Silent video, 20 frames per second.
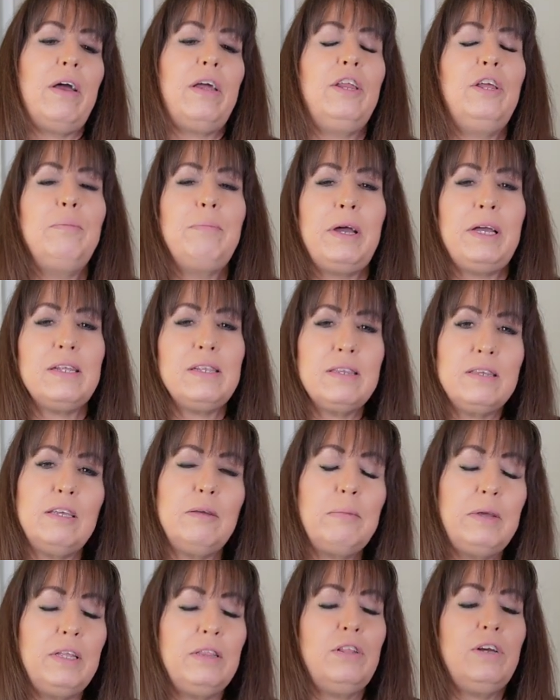and you might
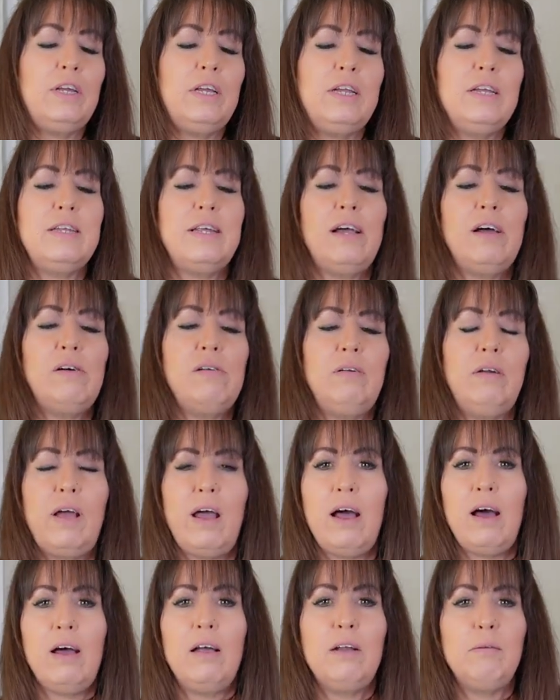see me looking down
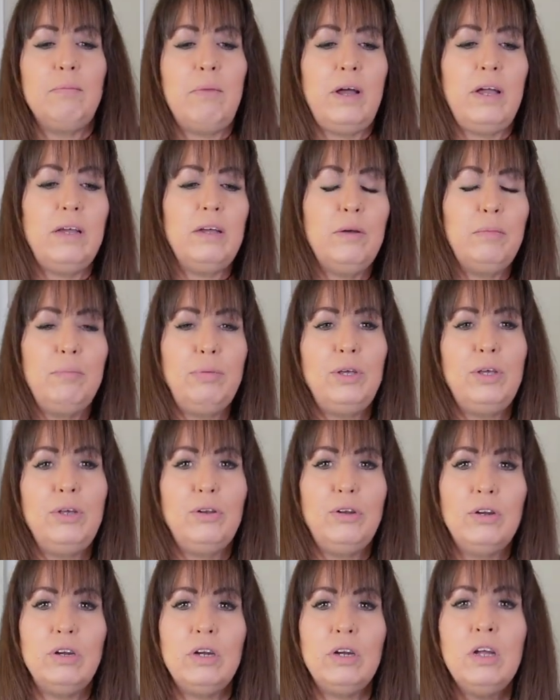at my
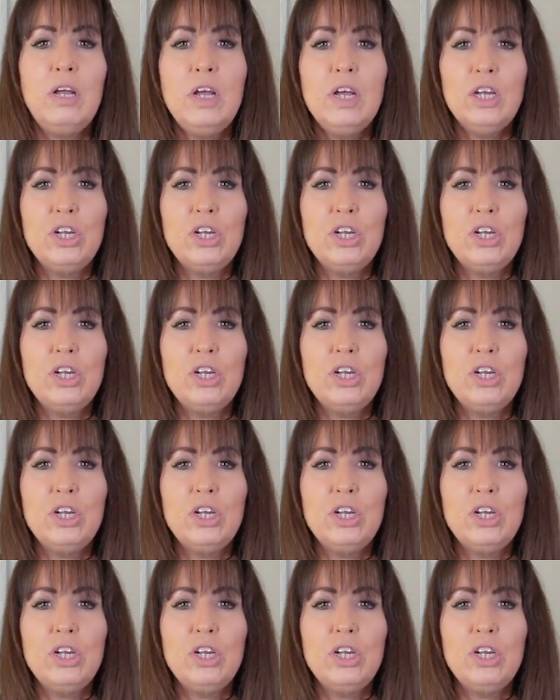computer